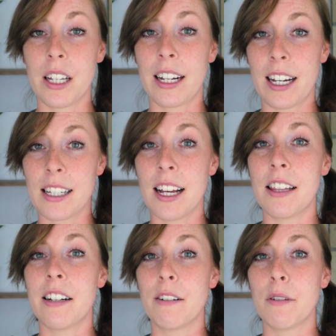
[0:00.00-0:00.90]
like I
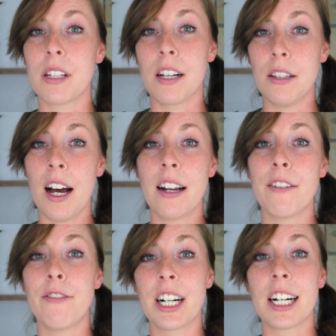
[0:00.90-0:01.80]
said, there was a lot
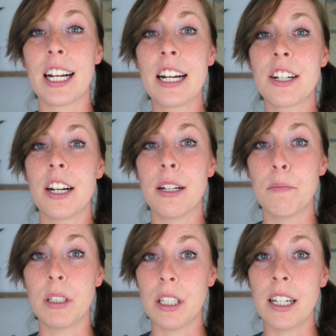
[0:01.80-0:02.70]
of variation
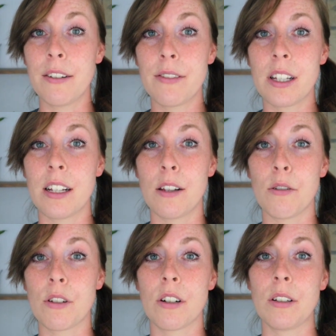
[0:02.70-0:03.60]
in beliefs in
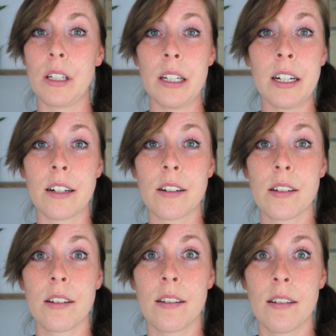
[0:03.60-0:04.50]
those early years.